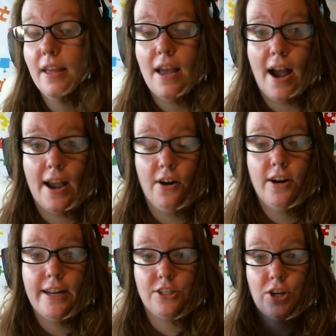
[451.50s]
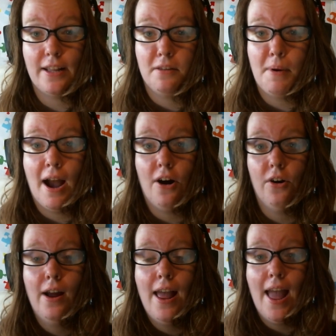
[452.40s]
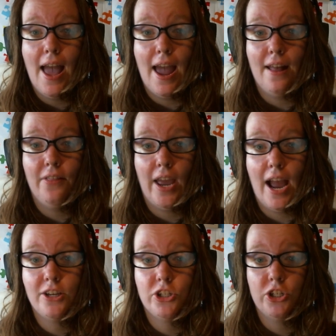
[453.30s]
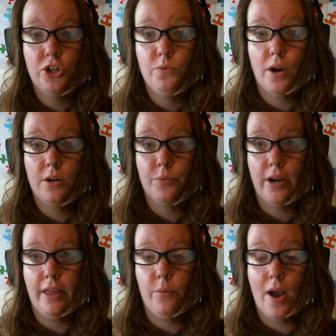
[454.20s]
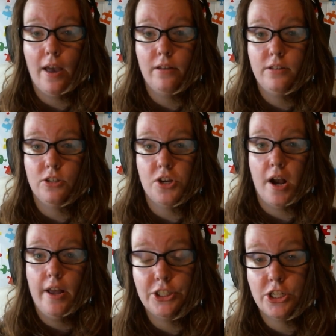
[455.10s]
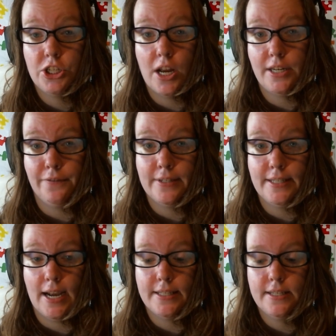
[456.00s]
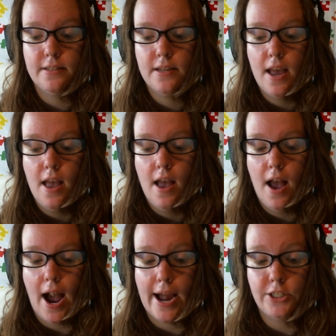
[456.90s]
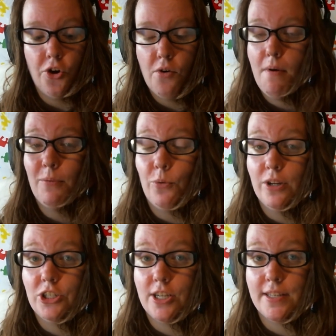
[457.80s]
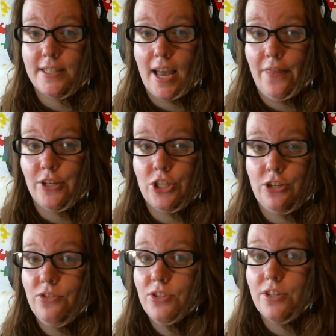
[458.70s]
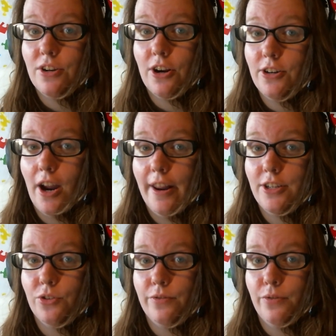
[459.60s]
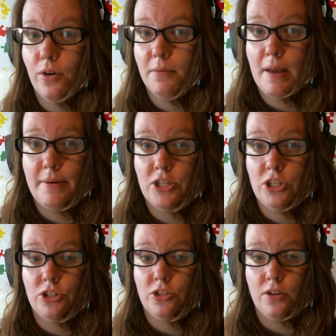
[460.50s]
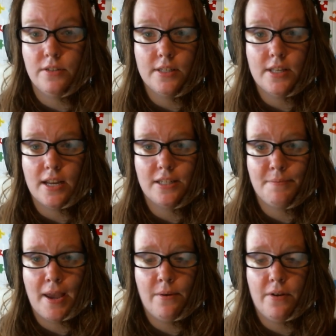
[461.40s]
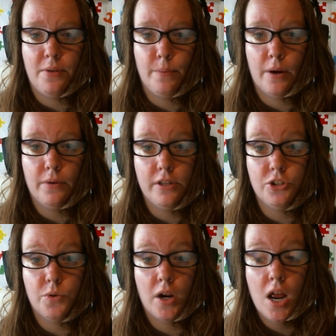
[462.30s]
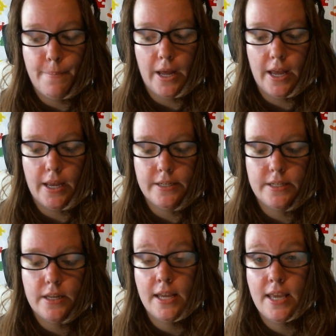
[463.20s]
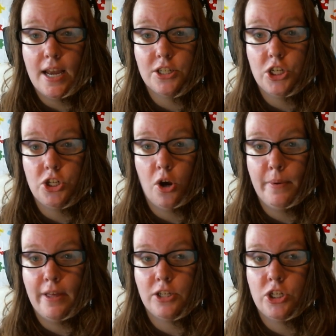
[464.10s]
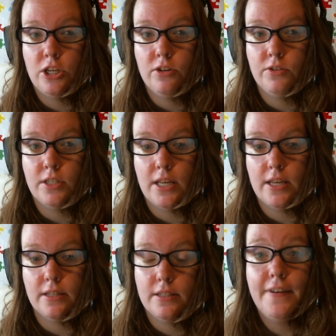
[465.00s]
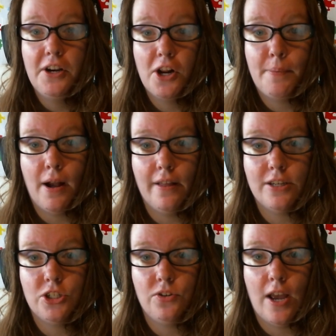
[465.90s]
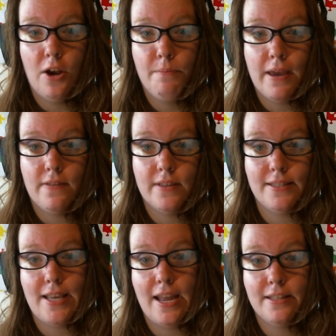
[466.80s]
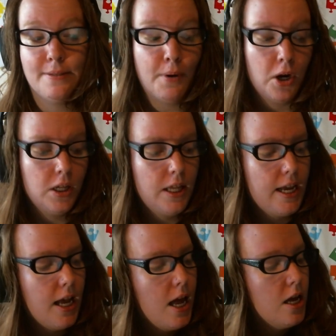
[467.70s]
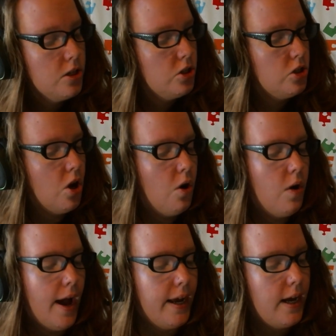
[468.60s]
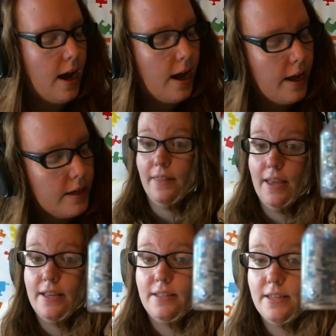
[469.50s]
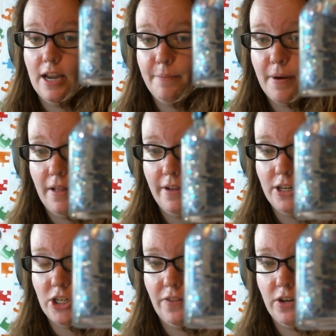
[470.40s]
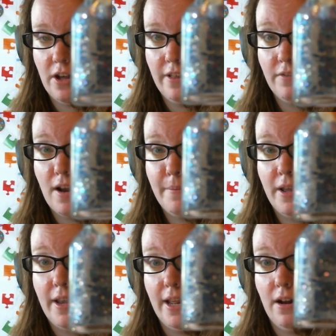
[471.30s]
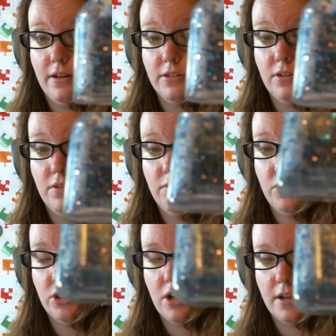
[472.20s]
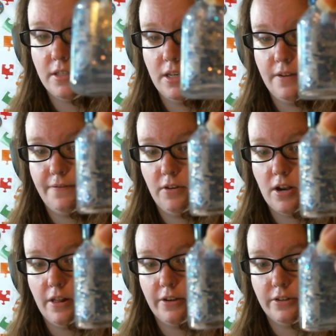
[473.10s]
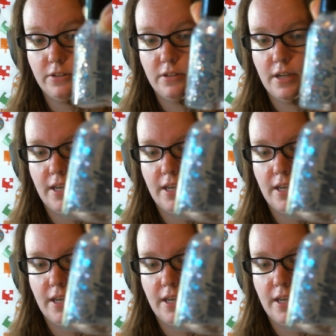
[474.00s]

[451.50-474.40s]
I already tried them out, and they actually do work really well to dot, just not different sizes. I don't remember what she said that she used her dotting tool for. Maybe she just uses that to paint with. I'm not really sure. But yeah, she told me that she uses fingernail polish to help make the sand sparkly. So I got this nail polish at the Dollarama. It also just costed a few dollars.